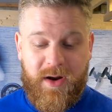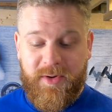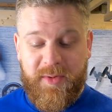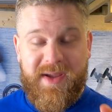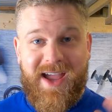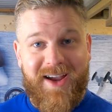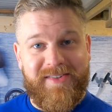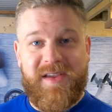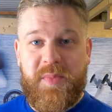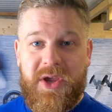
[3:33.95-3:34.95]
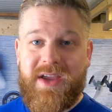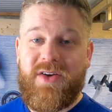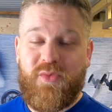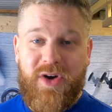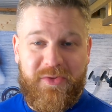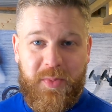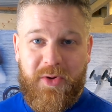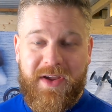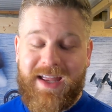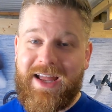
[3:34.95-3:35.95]
I'm going to be XCP rust
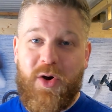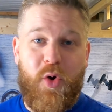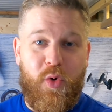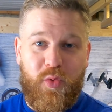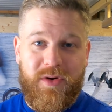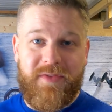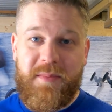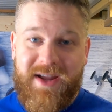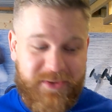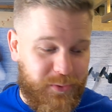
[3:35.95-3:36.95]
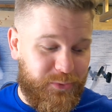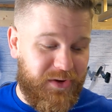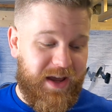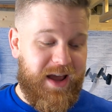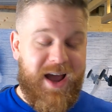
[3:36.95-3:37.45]
blocking all of the metals,